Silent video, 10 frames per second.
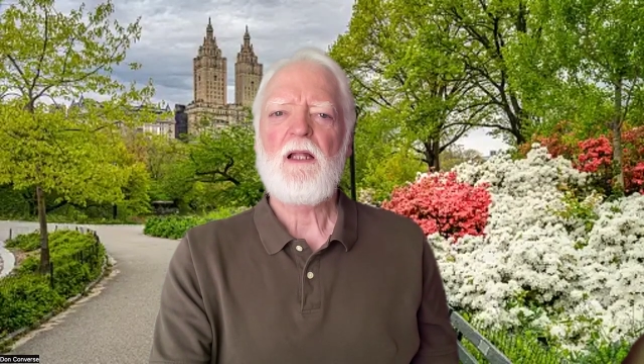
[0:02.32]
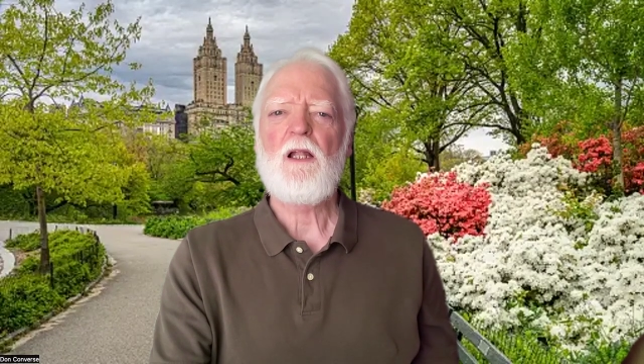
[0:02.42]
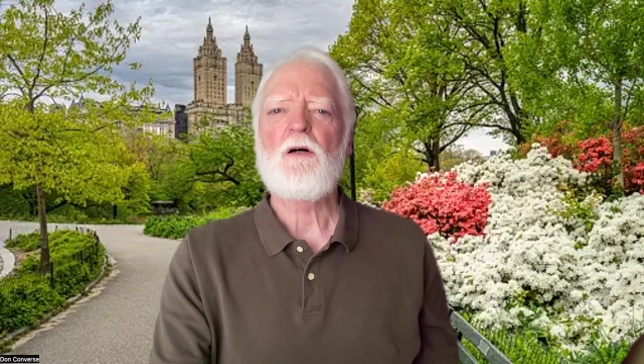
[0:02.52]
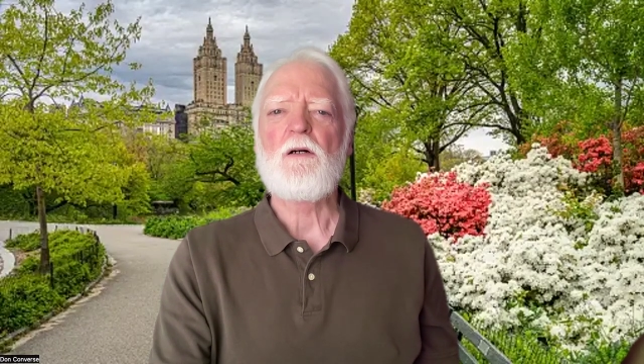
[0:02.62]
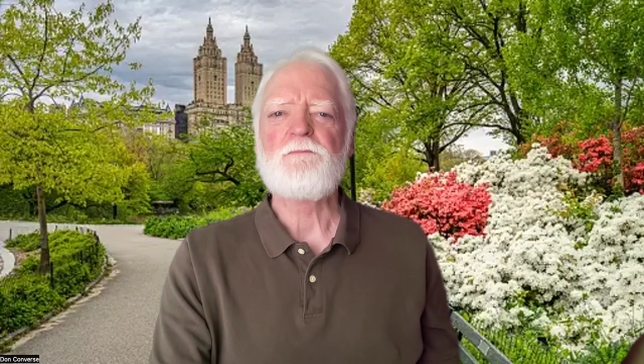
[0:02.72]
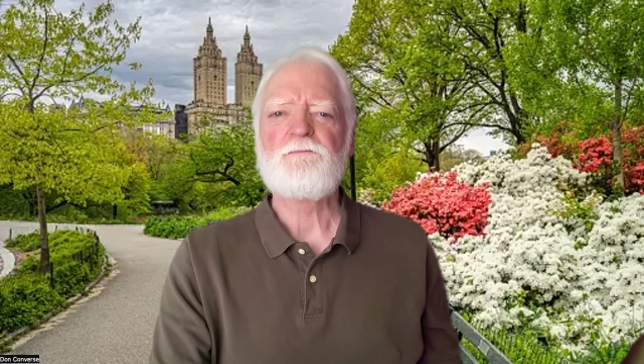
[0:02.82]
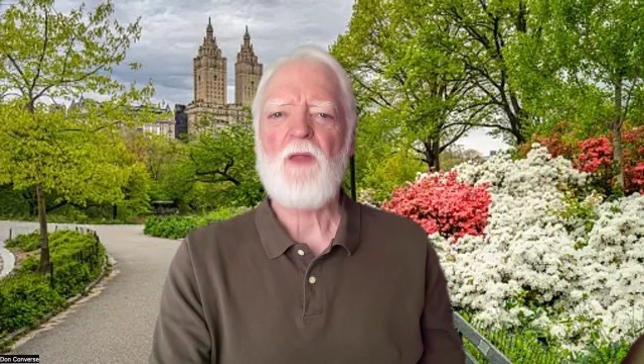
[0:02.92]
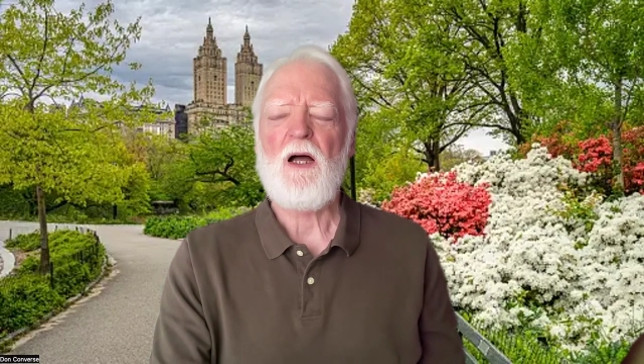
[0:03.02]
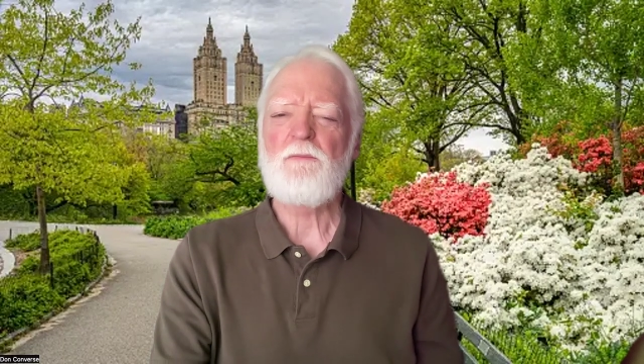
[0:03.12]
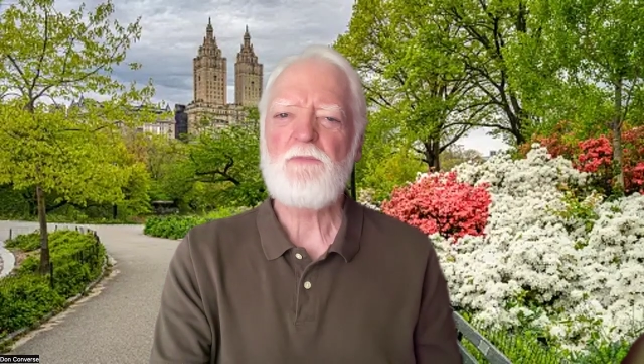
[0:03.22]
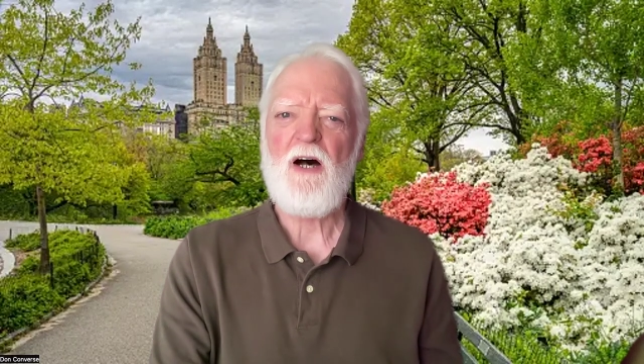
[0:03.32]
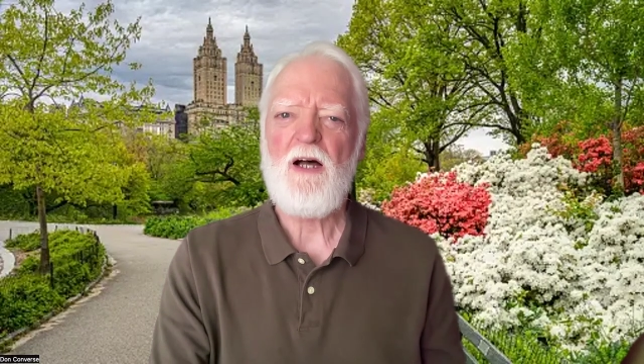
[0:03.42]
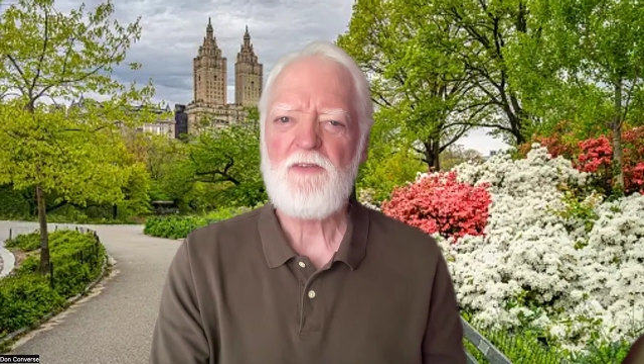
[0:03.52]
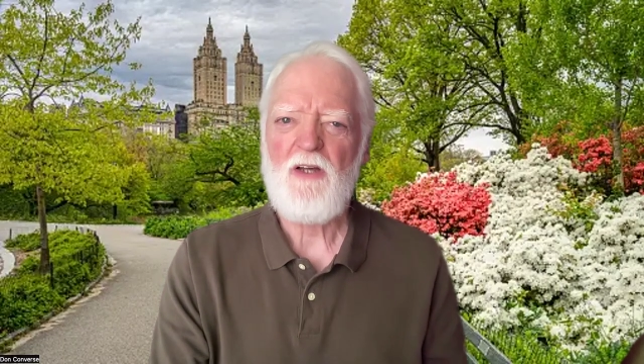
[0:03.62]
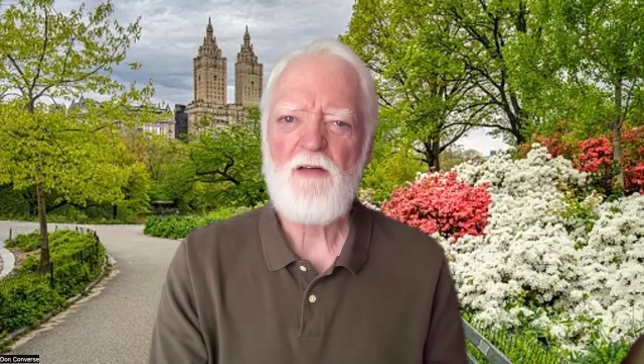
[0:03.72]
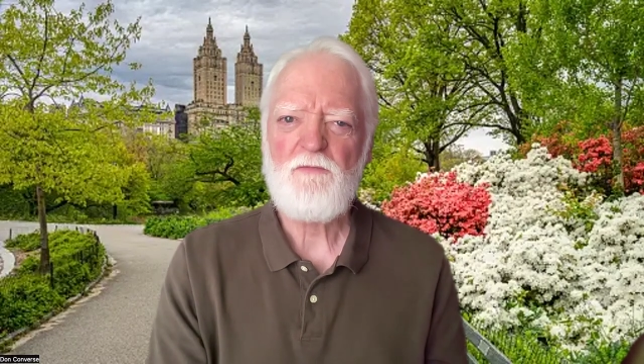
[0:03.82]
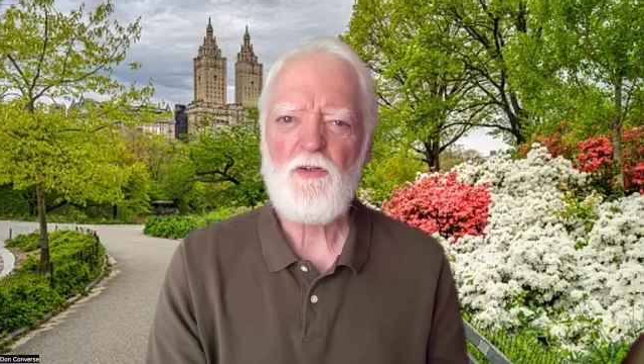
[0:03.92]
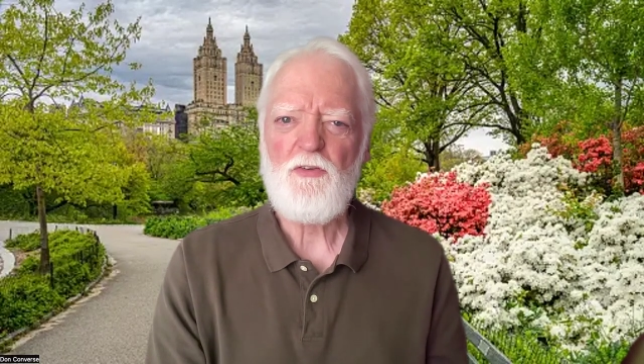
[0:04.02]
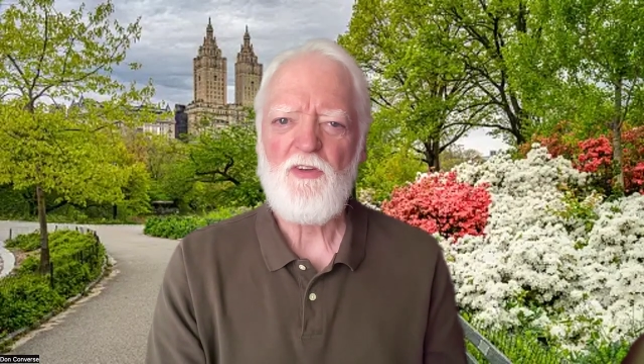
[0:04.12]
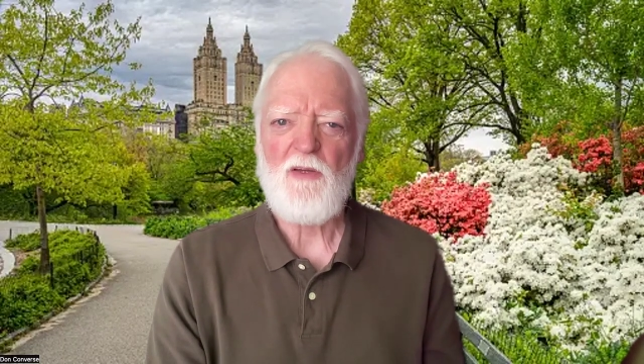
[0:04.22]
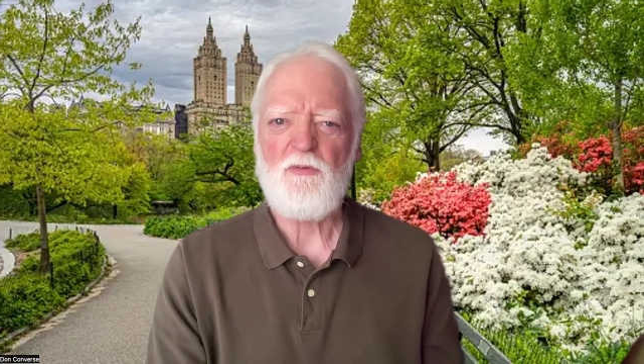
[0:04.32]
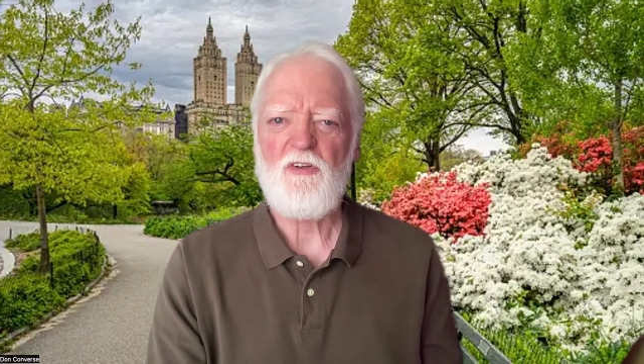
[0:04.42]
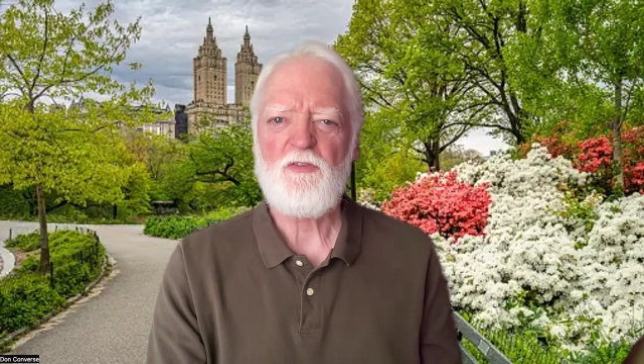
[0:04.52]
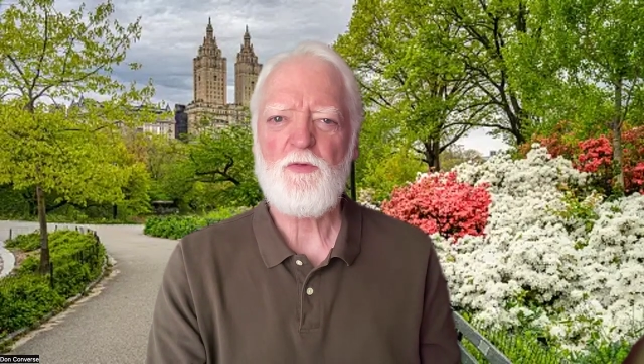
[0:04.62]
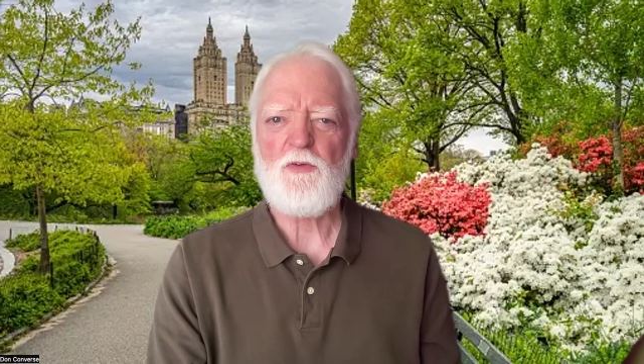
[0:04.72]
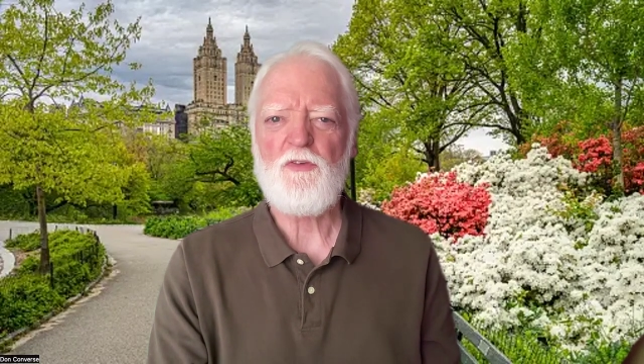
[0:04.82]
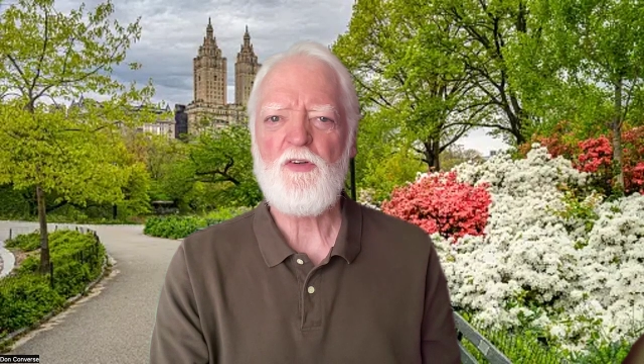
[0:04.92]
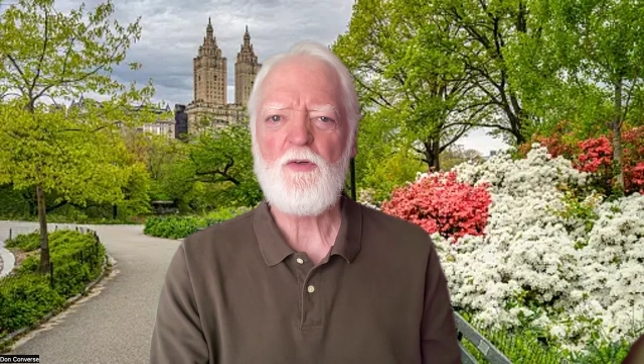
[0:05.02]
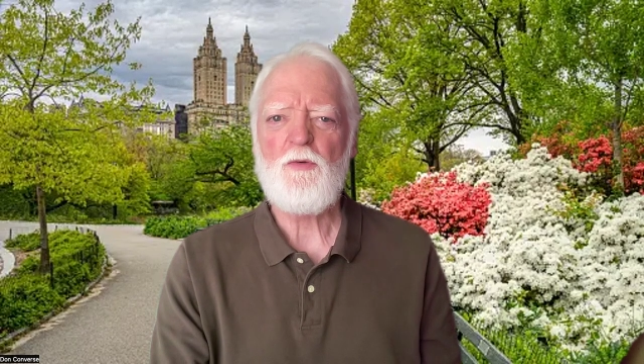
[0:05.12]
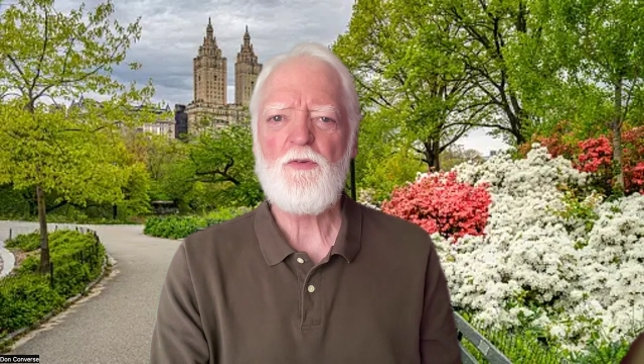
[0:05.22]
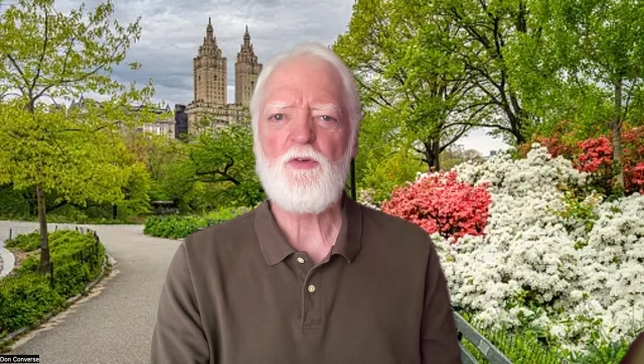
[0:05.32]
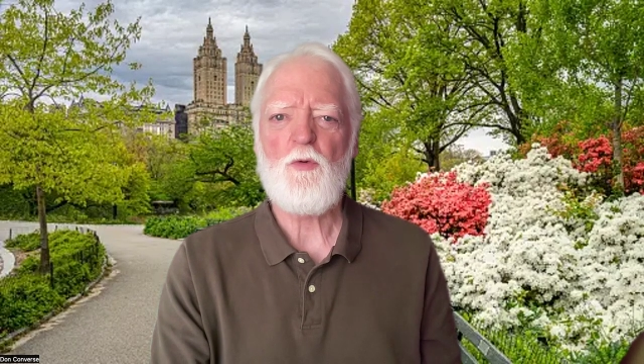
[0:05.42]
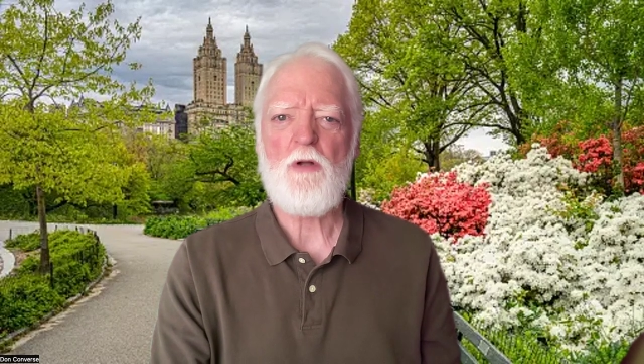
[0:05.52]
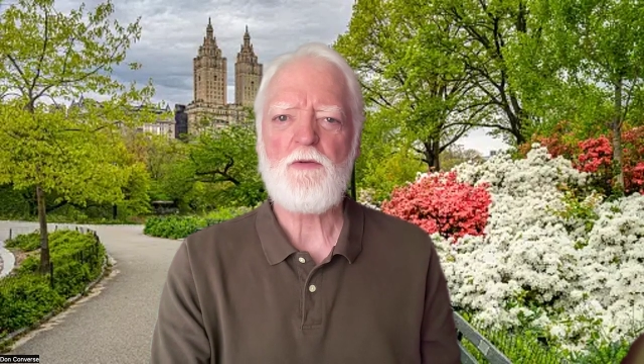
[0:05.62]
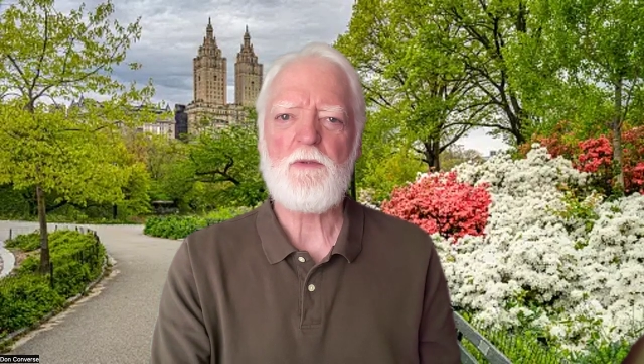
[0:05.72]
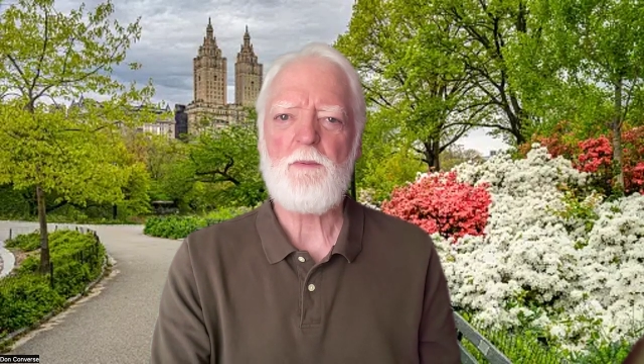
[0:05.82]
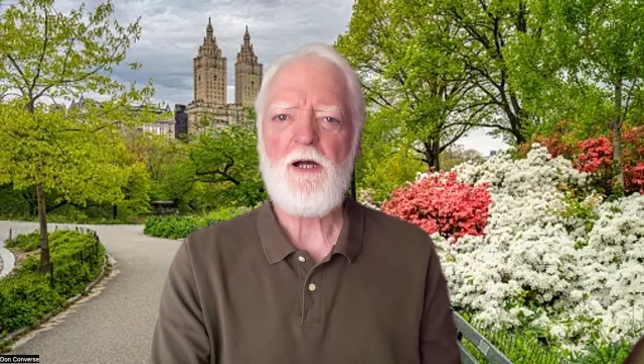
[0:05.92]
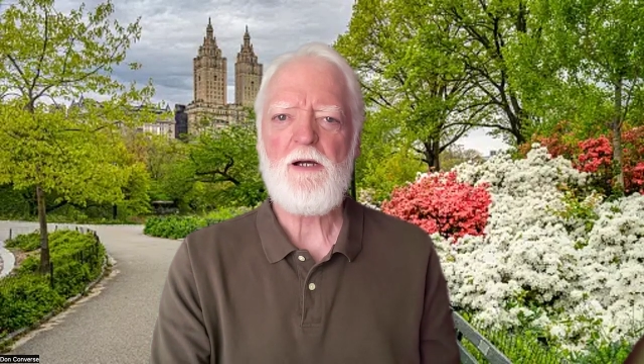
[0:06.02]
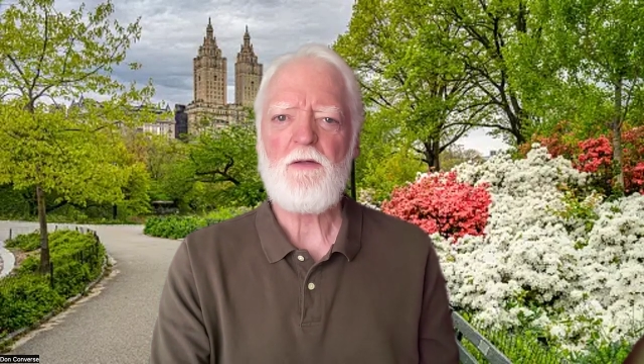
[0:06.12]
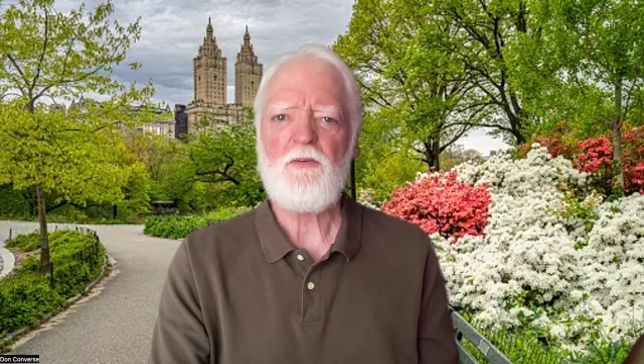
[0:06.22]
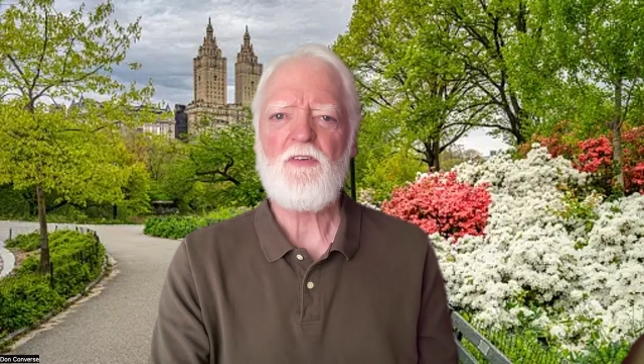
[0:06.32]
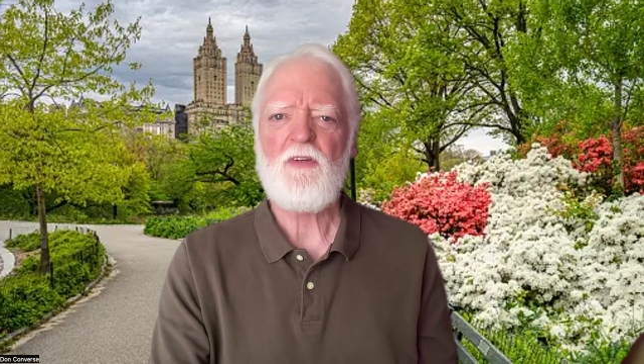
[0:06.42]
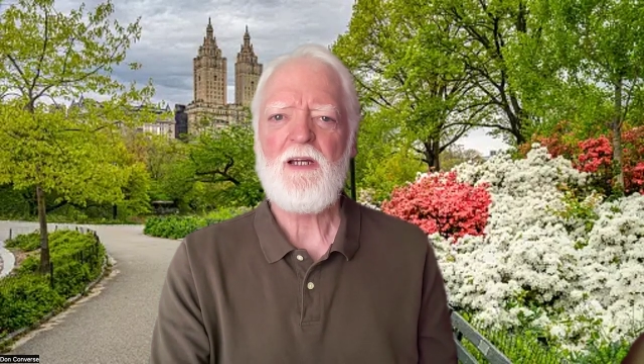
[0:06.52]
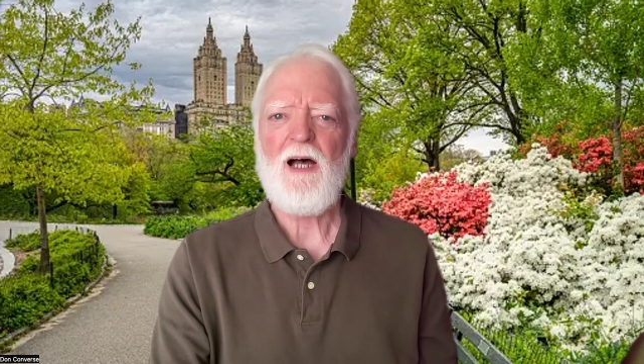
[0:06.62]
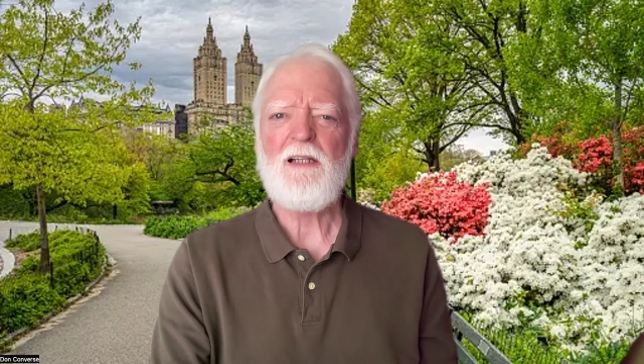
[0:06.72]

Hello, I'm Don Converse. I'm 6'2", 200 pounds.